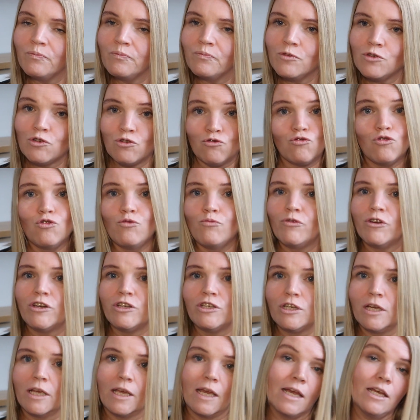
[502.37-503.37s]

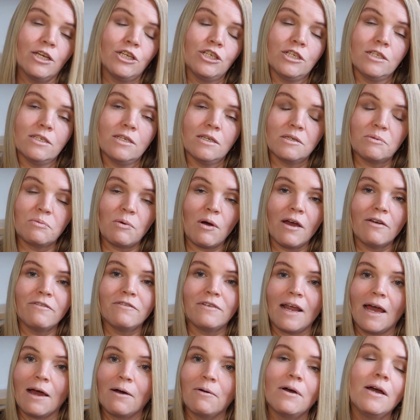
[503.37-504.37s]
Strawbridge, I guess she's his wife
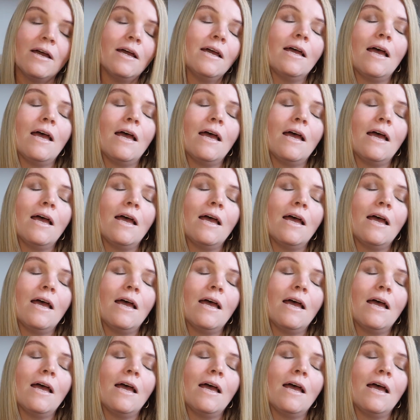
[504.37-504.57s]
now.